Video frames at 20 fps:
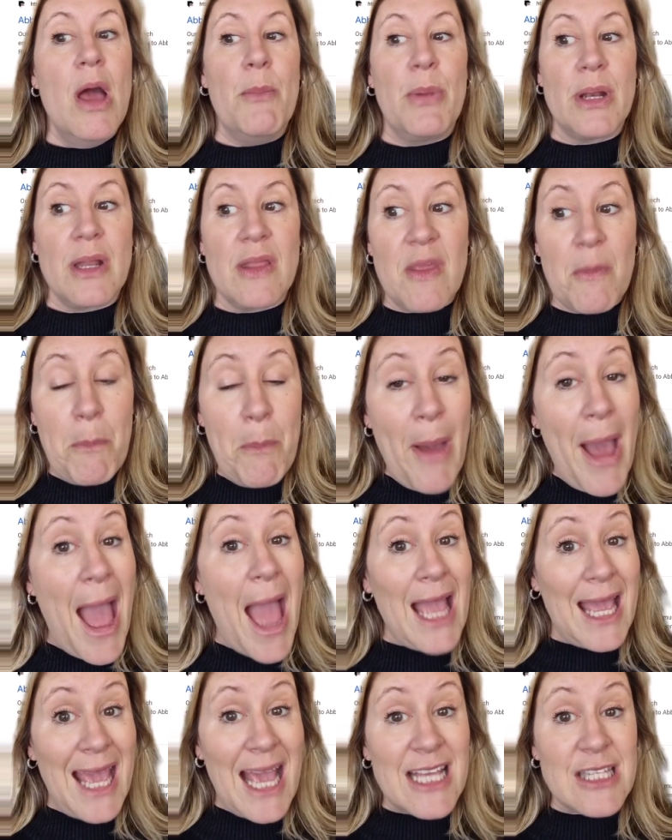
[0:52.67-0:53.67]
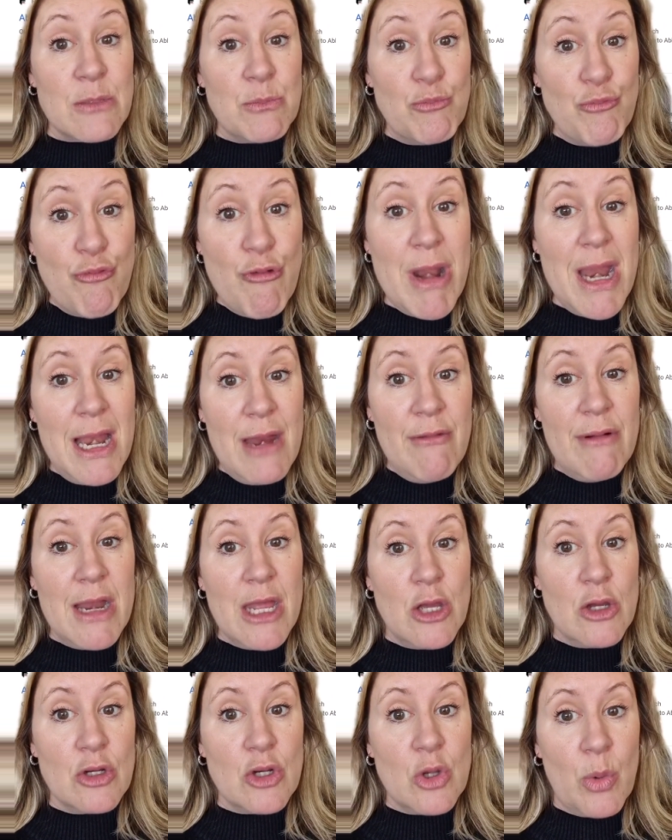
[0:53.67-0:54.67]
but at the back has some really,
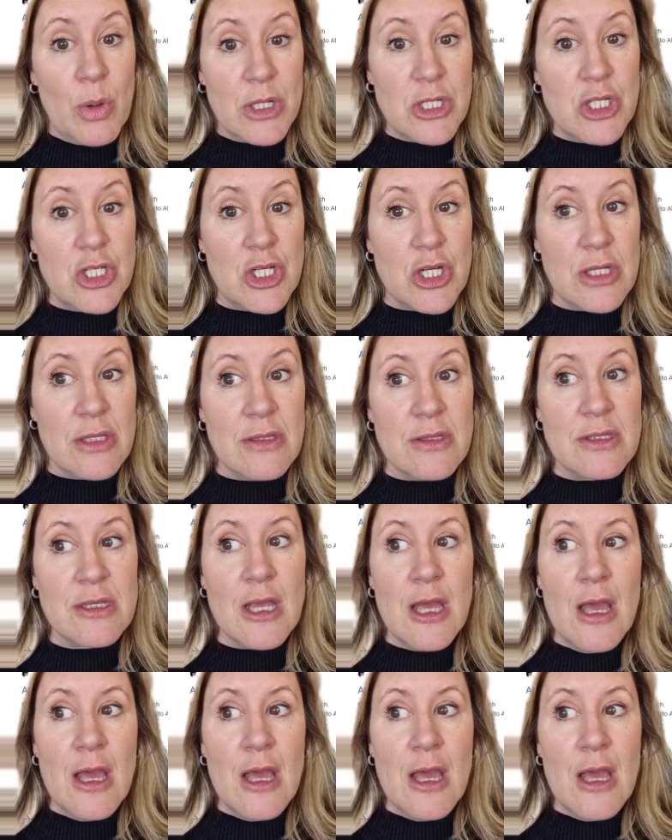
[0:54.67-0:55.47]
really good questions